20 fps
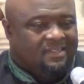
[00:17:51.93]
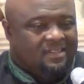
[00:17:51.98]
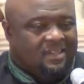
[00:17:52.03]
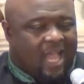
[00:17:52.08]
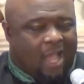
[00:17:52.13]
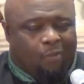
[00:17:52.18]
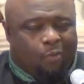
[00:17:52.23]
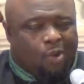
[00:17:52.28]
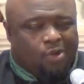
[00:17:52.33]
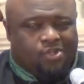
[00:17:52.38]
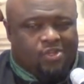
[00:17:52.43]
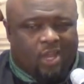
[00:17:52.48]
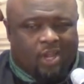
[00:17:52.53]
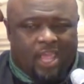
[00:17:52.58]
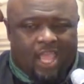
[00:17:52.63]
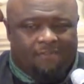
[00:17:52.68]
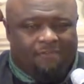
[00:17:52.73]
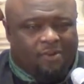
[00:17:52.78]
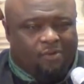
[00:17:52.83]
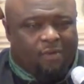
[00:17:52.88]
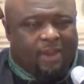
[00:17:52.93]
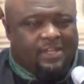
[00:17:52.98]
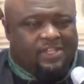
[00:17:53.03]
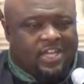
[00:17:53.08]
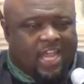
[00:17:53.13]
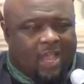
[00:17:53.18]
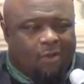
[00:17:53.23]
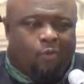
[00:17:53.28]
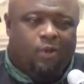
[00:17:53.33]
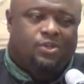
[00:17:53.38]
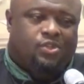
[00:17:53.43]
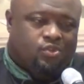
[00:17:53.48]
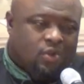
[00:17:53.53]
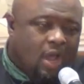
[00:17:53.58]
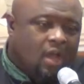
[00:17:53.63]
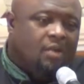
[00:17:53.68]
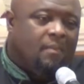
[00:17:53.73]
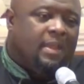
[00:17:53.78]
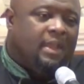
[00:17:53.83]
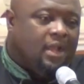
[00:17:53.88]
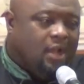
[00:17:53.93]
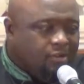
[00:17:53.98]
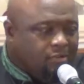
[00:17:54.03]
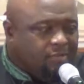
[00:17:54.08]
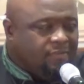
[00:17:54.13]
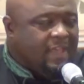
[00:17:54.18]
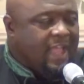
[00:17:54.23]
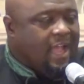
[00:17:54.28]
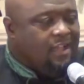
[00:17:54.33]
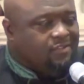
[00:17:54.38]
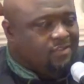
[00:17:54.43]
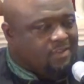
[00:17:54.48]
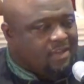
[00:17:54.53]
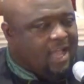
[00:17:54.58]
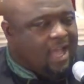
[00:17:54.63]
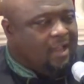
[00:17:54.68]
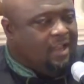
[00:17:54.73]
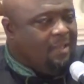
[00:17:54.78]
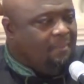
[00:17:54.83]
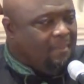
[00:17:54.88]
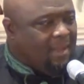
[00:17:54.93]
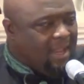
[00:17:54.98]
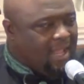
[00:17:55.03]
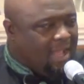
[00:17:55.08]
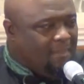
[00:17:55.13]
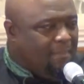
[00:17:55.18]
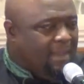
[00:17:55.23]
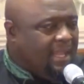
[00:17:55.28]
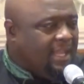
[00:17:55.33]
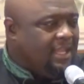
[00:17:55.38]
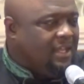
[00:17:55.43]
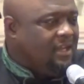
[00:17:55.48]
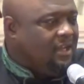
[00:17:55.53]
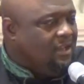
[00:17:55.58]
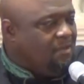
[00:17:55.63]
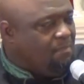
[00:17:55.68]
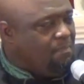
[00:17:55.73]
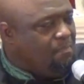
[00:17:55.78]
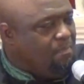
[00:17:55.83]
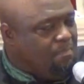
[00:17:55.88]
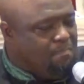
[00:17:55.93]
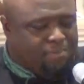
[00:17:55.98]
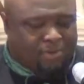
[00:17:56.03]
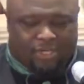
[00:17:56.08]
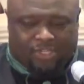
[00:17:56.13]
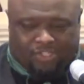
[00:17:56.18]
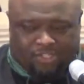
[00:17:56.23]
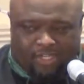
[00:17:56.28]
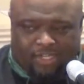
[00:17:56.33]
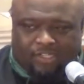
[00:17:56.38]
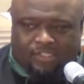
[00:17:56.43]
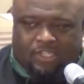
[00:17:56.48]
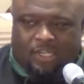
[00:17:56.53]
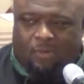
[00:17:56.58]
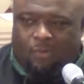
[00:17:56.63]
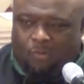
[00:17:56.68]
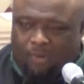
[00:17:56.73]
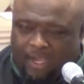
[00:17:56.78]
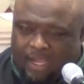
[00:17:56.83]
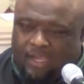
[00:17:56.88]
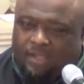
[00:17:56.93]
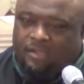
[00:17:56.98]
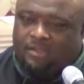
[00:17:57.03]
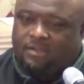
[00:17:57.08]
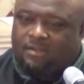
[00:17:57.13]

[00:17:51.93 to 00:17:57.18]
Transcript: I want y'all to have a great job. I want you all to make $100,000. I may get a little push in somewhere.